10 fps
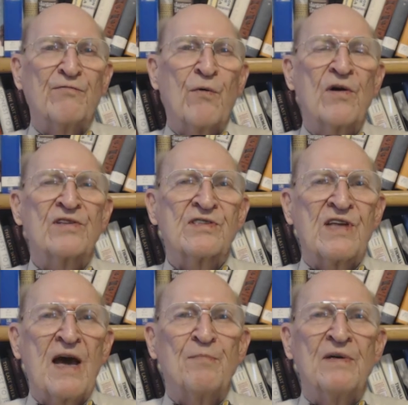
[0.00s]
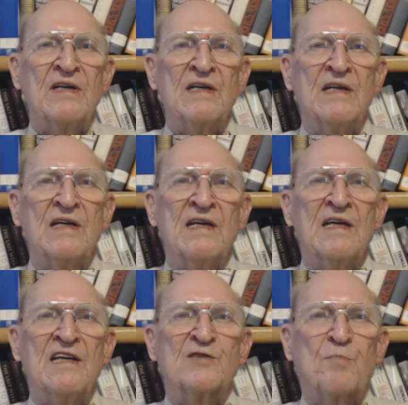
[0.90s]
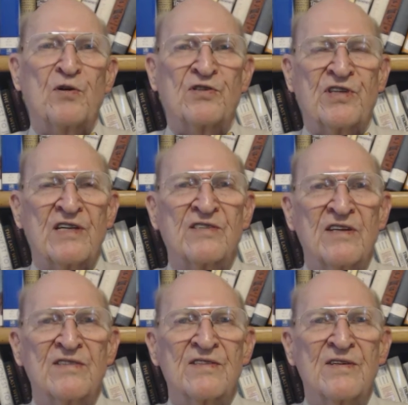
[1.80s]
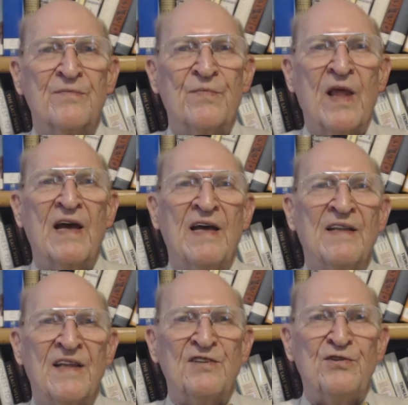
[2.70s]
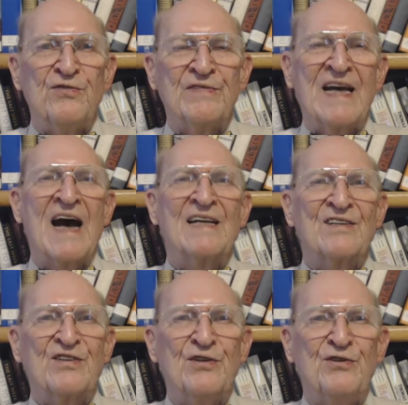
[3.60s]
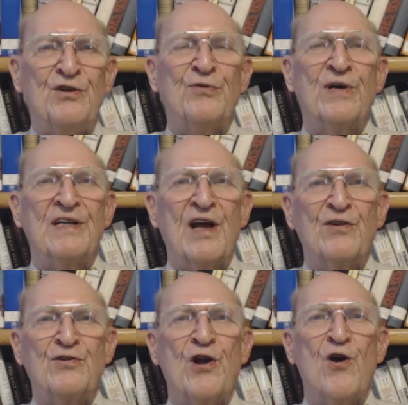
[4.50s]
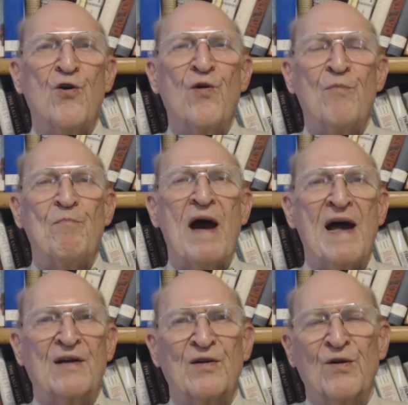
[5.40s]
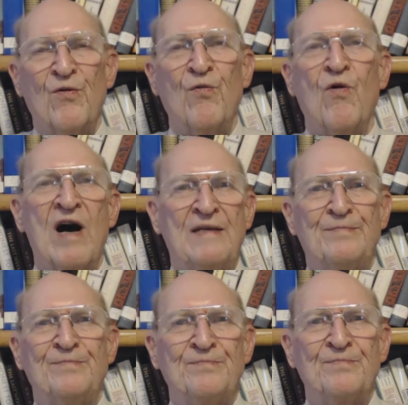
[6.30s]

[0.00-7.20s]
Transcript: The fourth step is persistence, that you've got to do it no matter what.